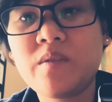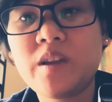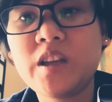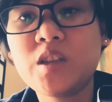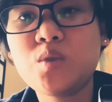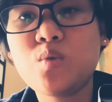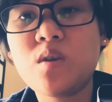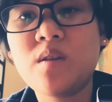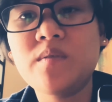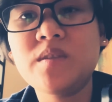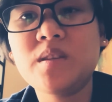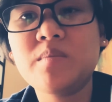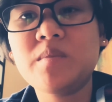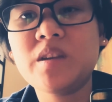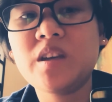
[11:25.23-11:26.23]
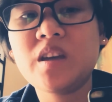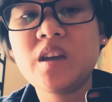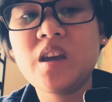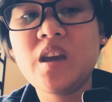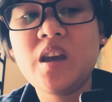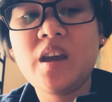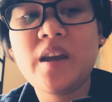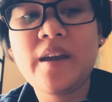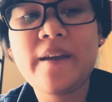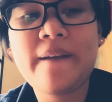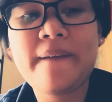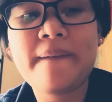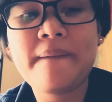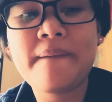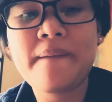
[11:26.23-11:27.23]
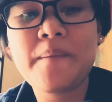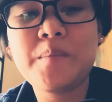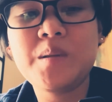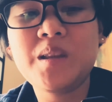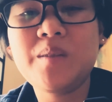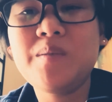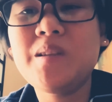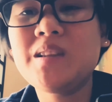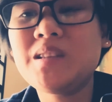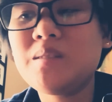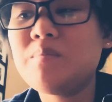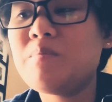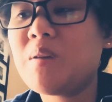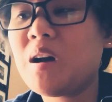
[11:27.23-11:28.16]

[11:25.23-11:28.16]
for like 12 something, and I believe that's